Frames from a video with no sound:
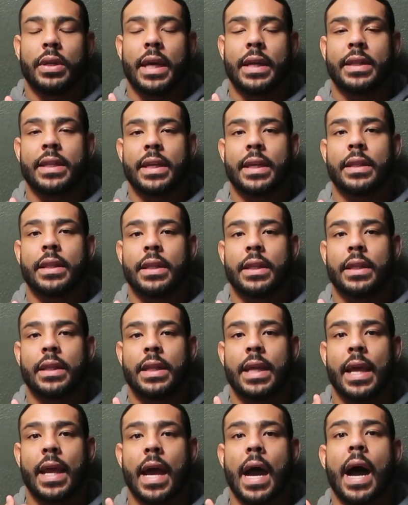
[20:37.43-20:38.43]
And at the end of the
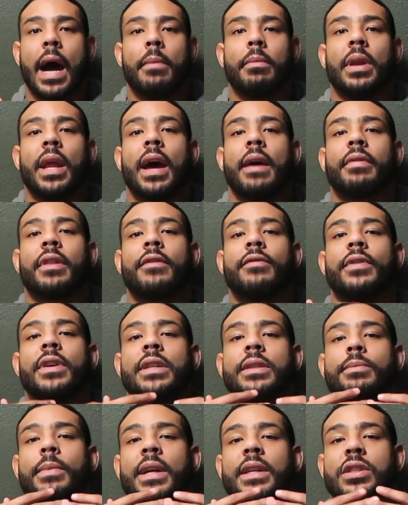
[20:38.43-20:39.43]
day, I'm going to have to
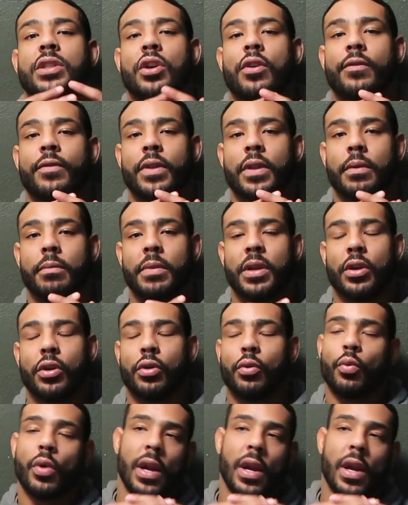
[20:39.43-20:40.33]
face myself in the mirror.